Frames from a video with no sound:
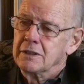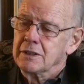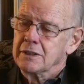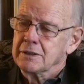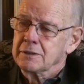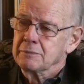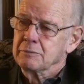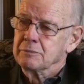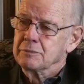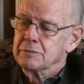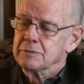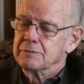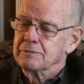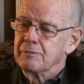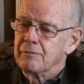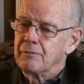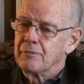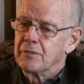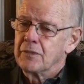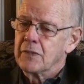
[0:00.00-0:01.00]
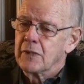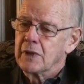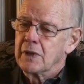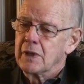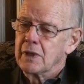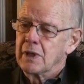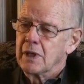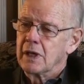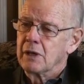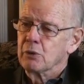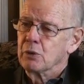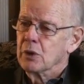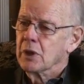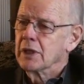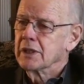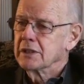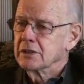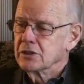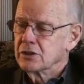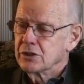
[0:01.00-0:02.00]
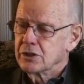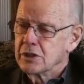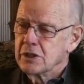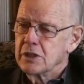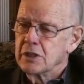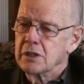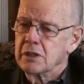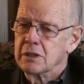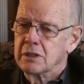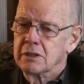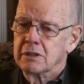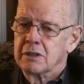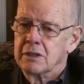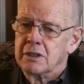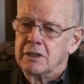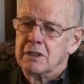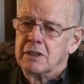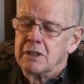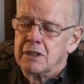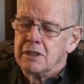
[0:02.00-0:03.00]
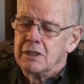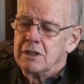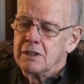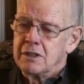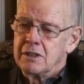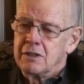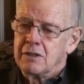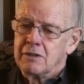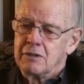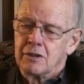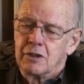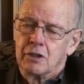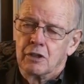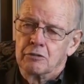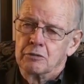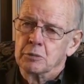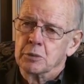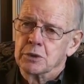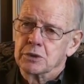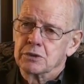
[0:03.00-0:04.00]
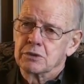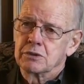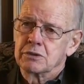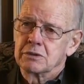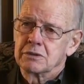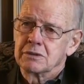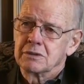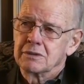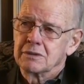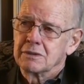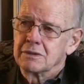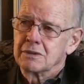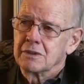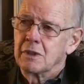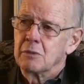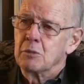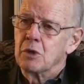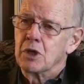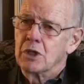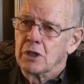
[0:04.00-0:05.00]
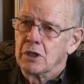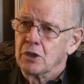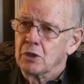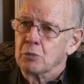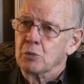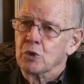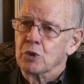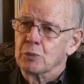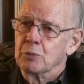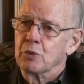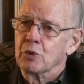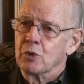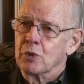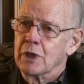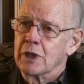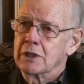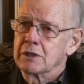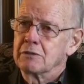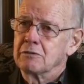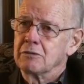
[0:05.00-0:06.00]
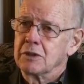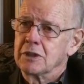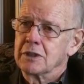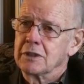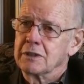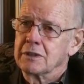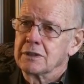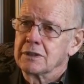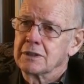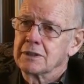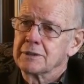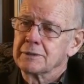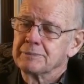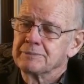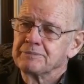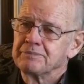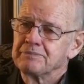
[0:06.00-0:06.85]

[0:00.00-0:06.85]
Um, I would like to see the governments come on a little more proactively, I think.